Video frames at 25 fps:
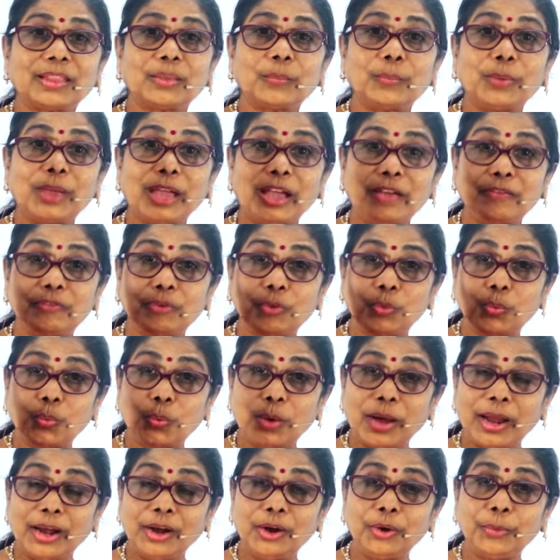we have a
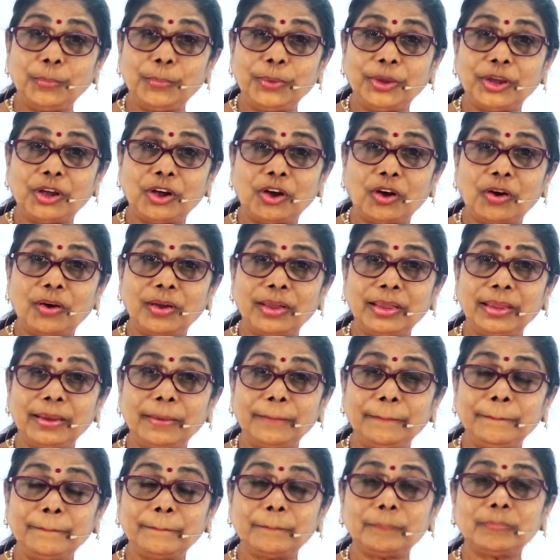1 rupee
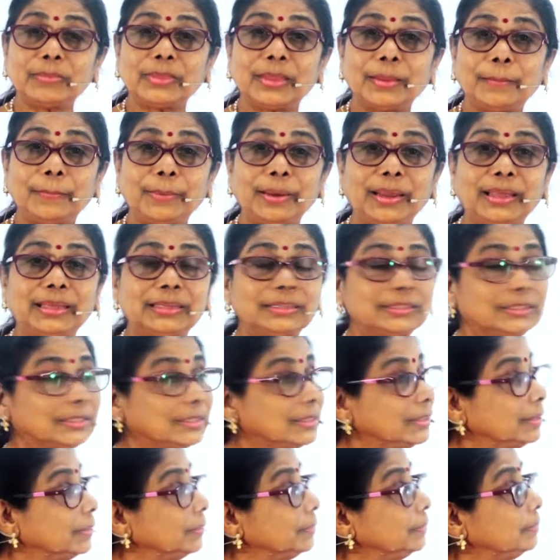coin plus
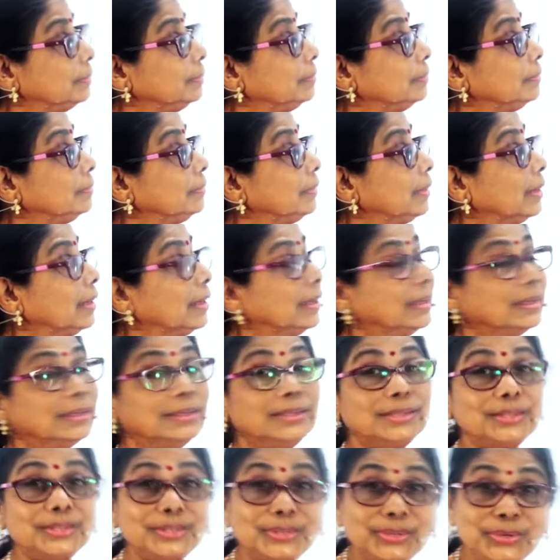
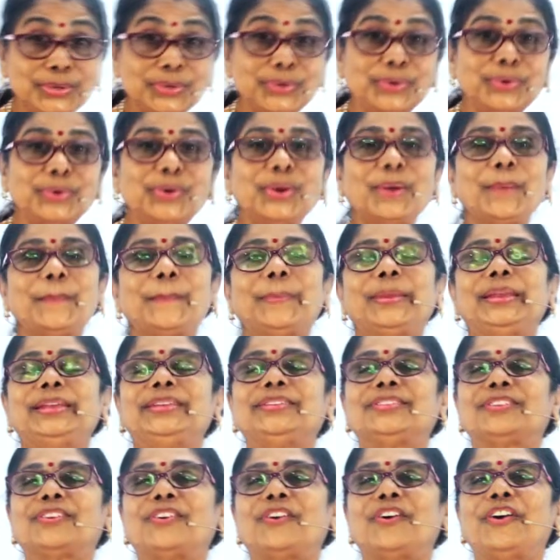2
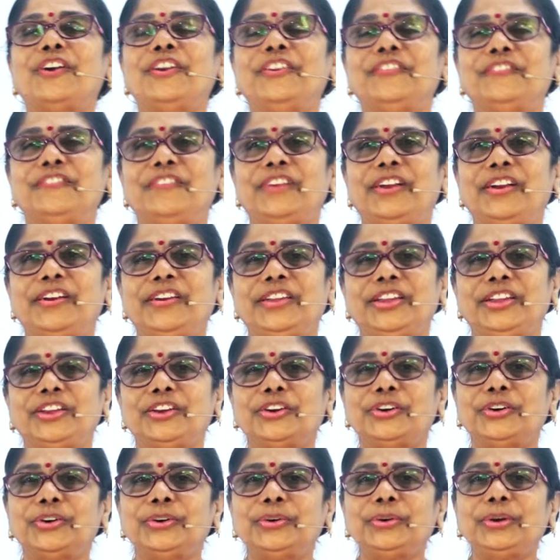rupees coin. Very
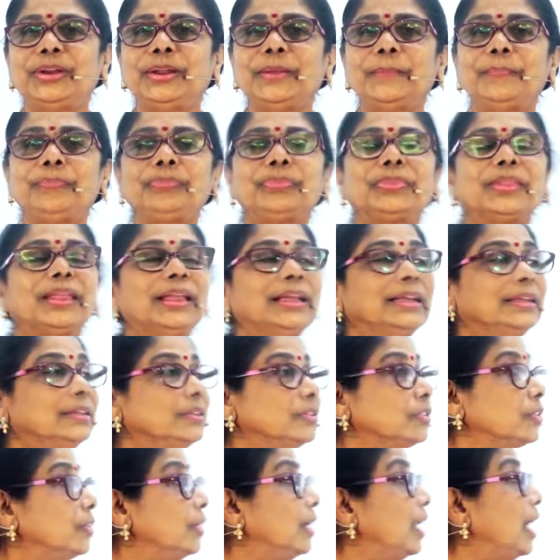good.
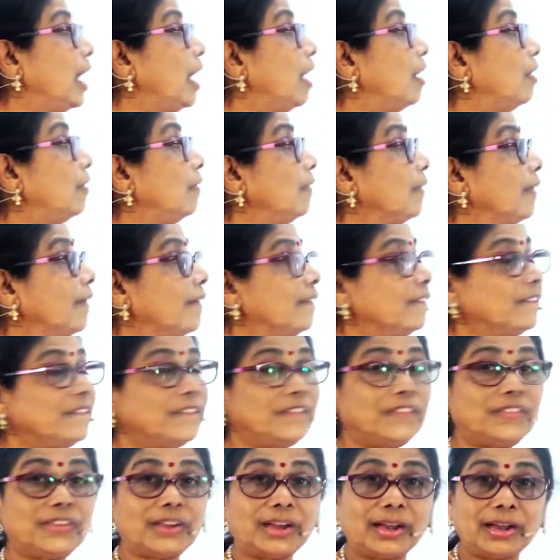So now
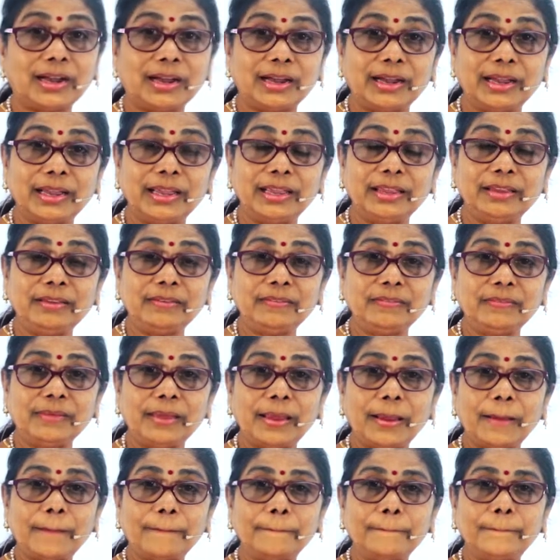5
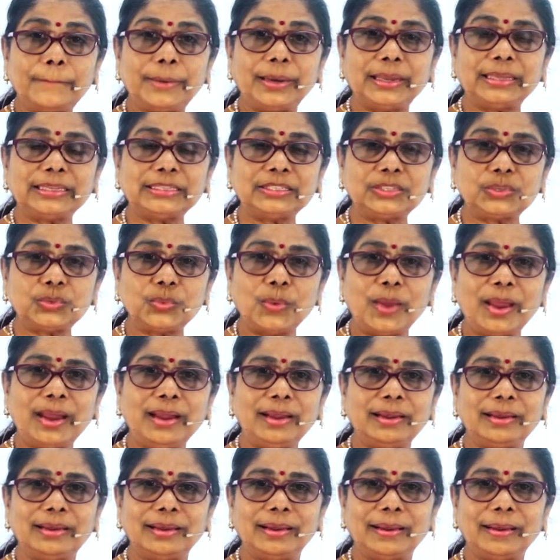plus
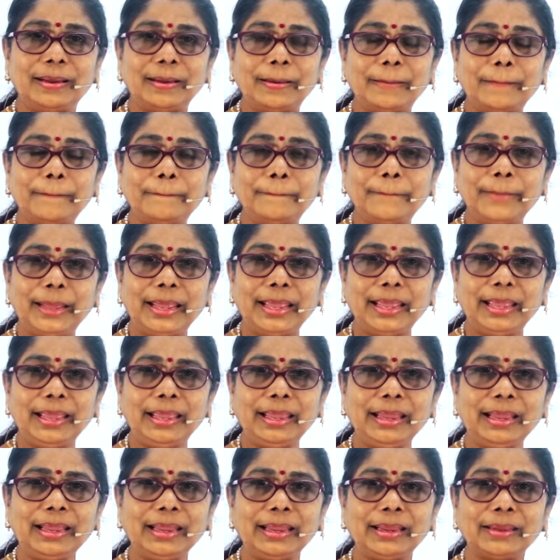1
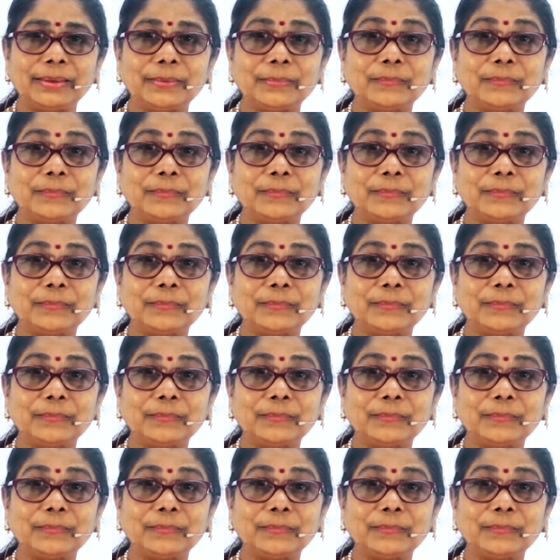make